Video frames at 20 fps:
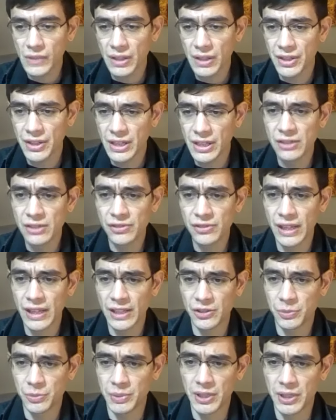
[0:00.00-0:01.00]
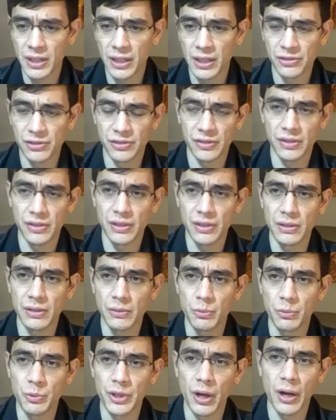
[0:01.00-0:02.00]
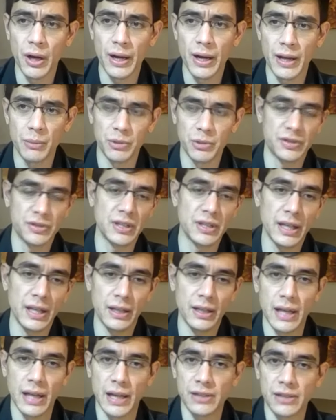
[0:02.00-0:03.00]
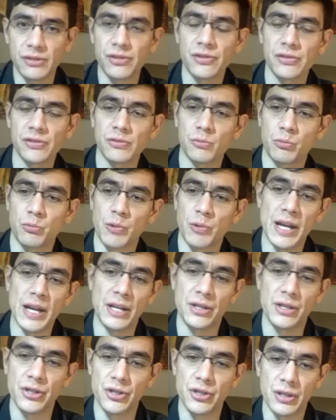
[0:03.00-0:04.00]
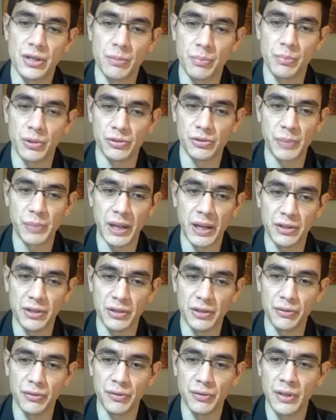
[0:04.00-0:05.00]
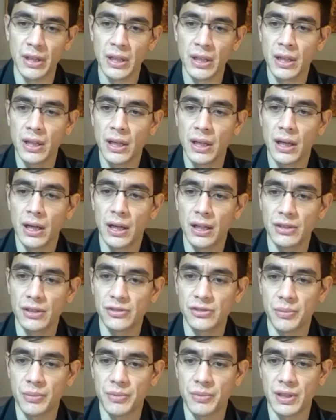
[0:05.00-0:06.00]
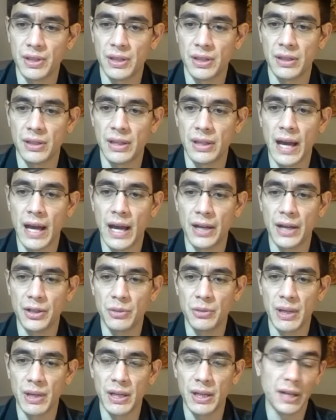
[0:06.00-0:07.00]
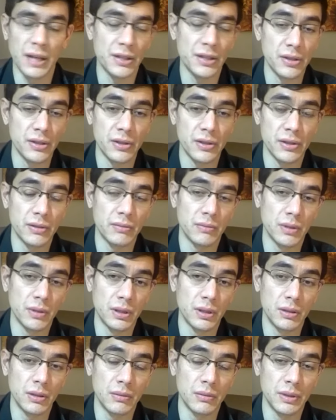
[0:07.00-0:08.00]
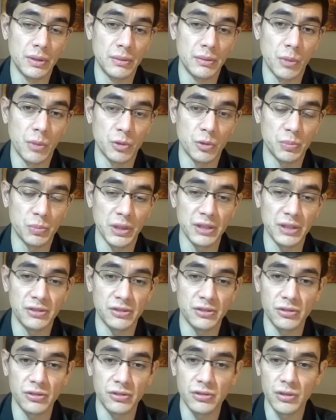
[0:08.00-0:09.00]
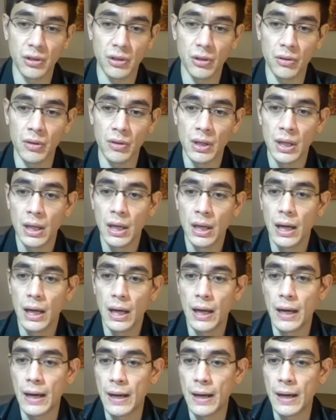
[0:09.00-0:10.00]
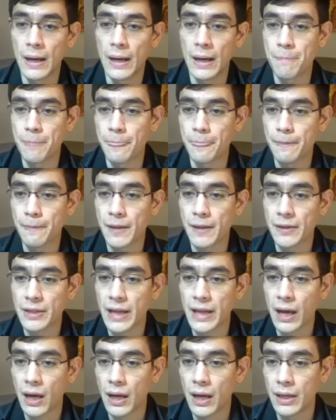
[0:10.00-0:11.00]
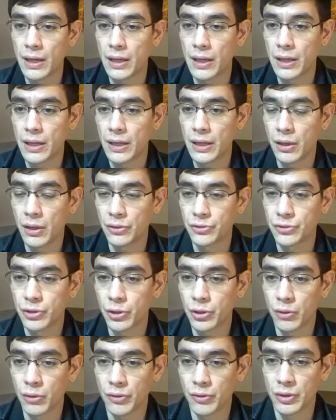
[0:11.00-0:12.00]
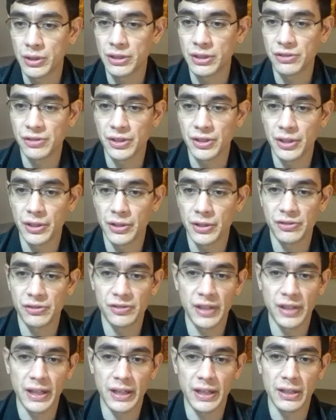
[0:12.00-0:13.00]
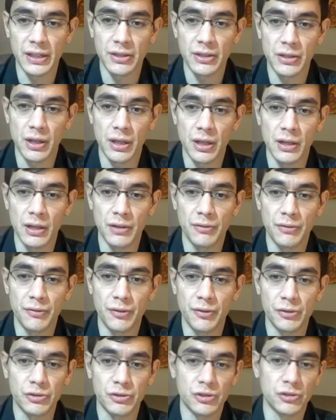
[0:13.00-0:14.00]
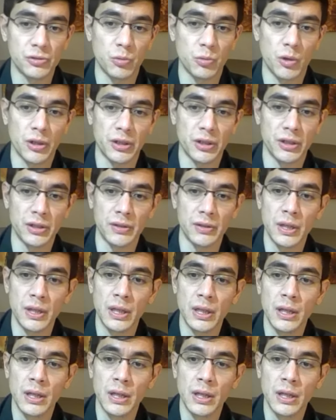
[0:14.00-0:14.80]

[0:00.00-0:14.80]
the insights because we are able to get a nice range and perspective, uh, something that you may not hear uh, in most places. So um, yeah, I, will turn it over to Lisa here in a second. Uh, first, just want to